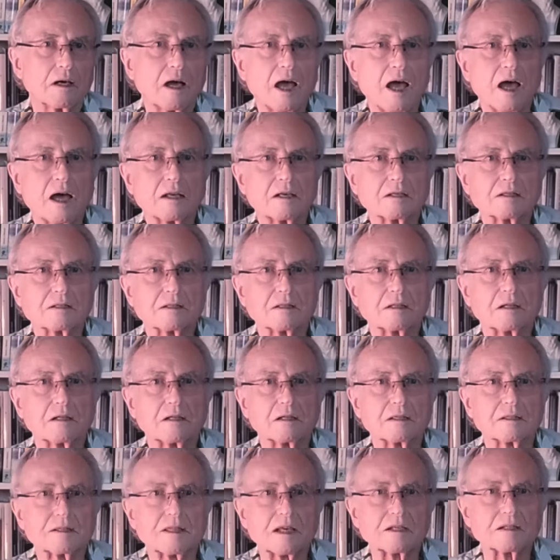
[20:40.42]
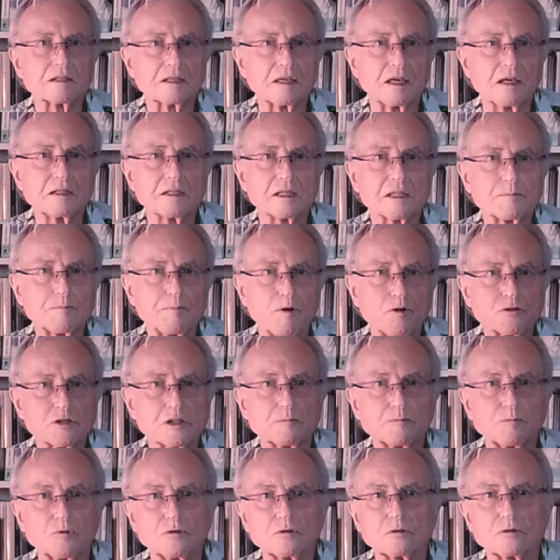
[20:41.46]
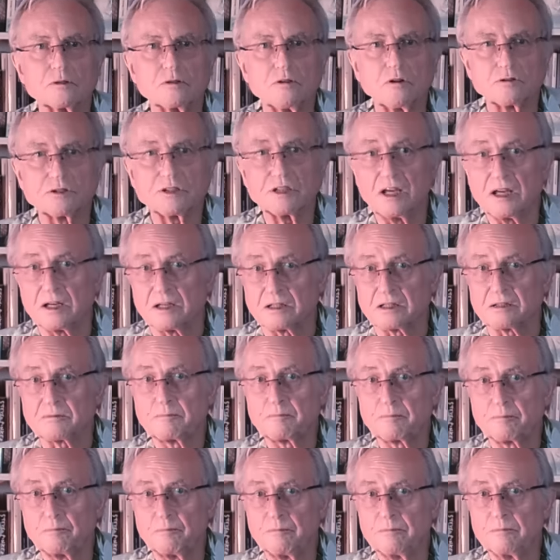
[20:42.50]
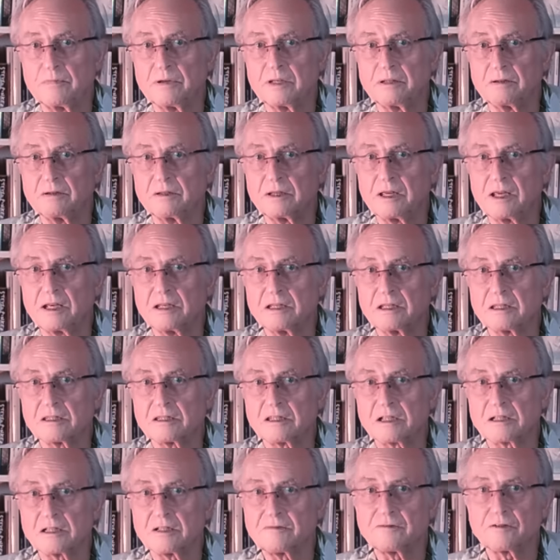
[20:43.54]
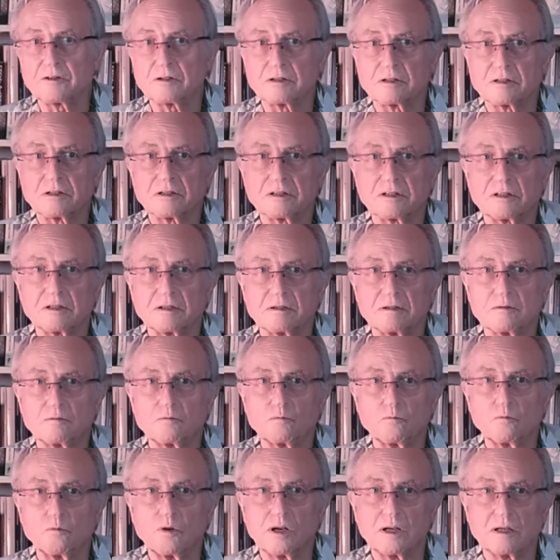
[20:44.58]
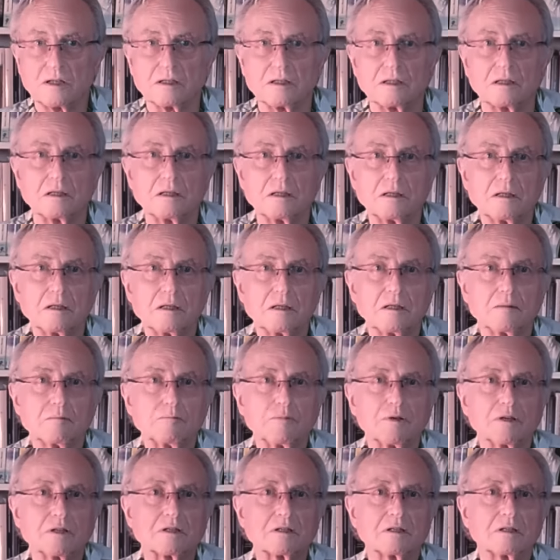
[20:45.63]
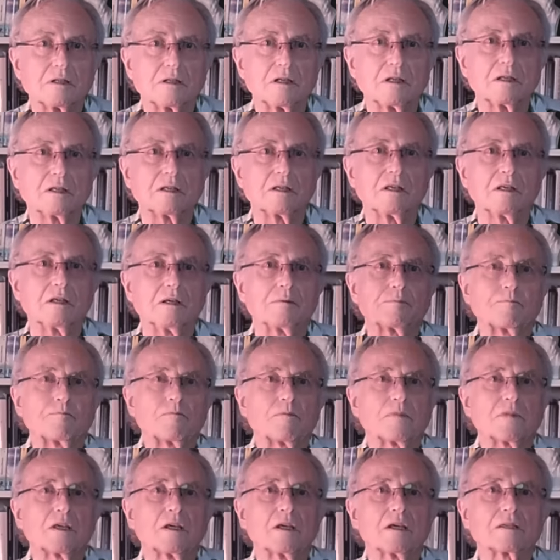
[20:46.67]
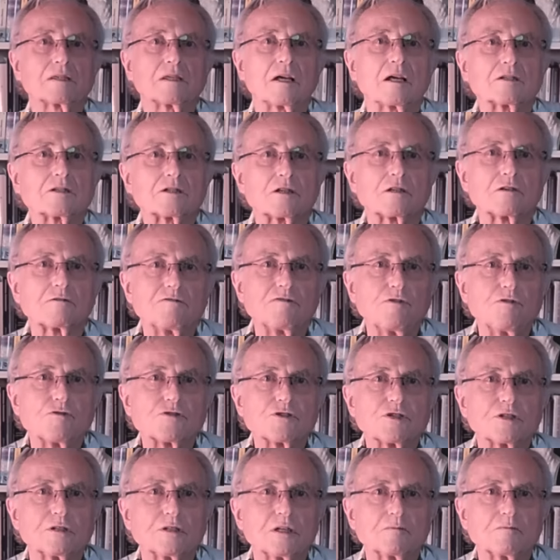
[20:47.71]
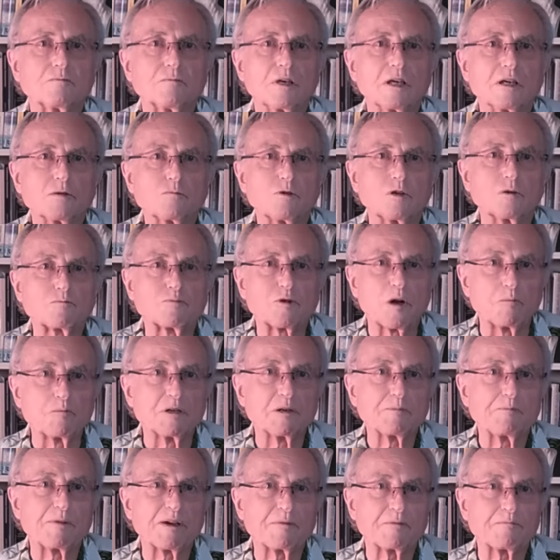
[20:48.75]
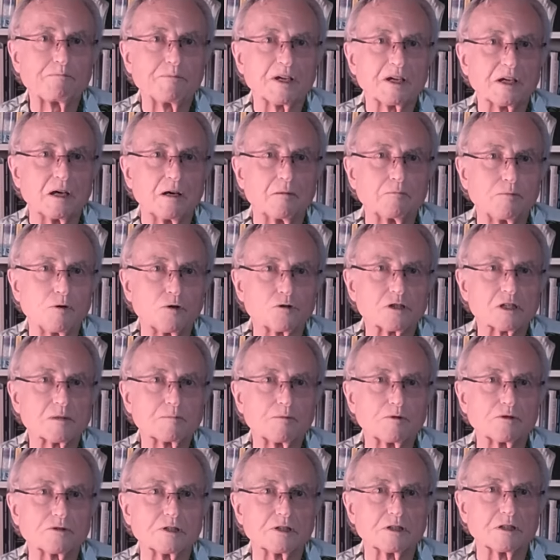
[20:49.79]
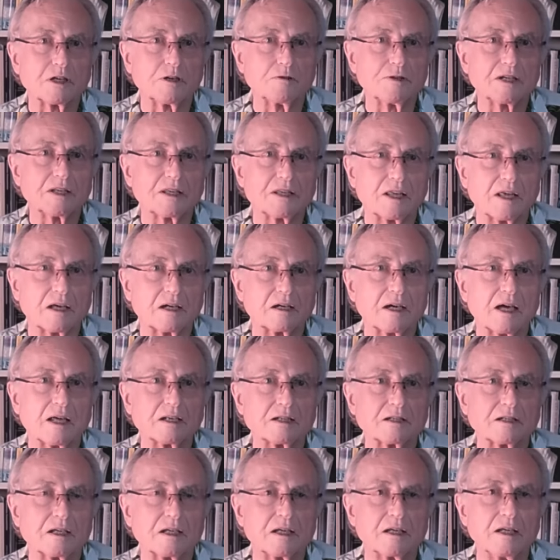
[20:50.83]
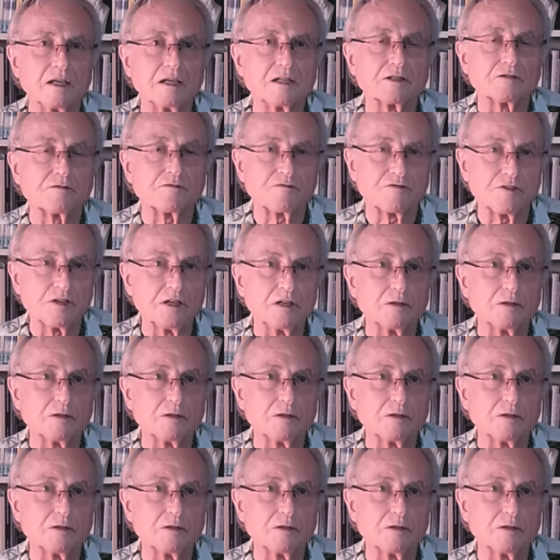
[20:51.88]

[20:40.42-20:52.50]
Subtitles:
And that again is possible, not yet in any significant way, but in the science of the future, it will probably become possible to go in there and interfere